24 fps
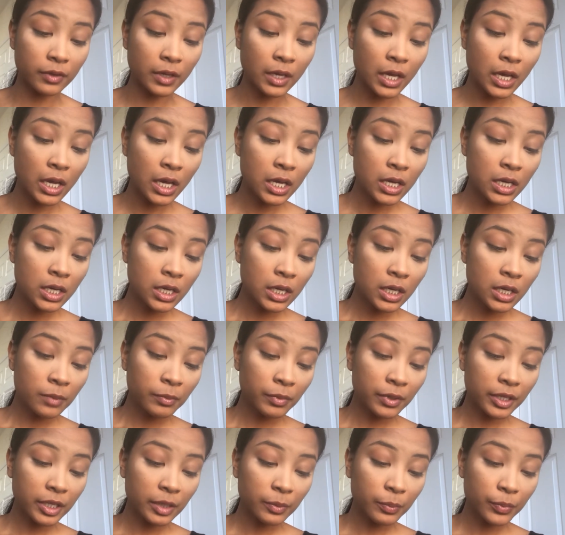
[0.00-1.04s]

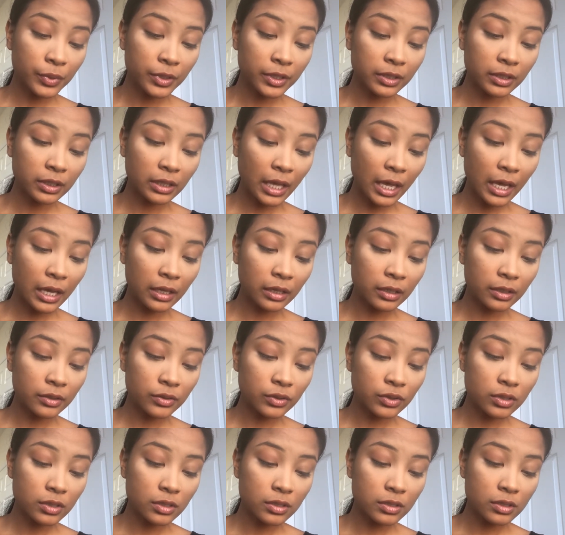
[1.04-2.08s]
I'm going to put that
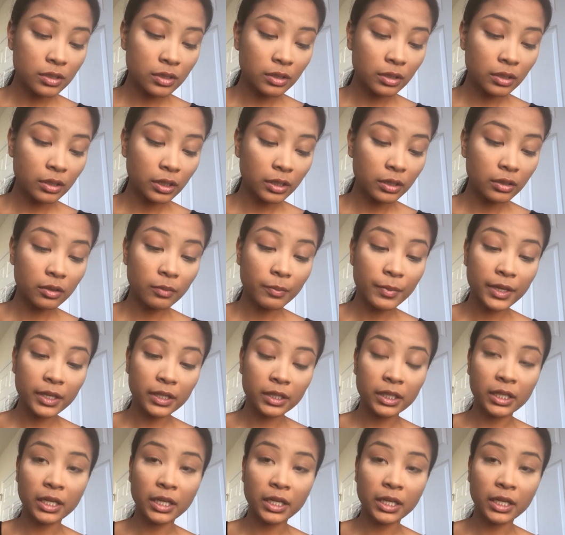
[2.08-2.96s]
just a little bit,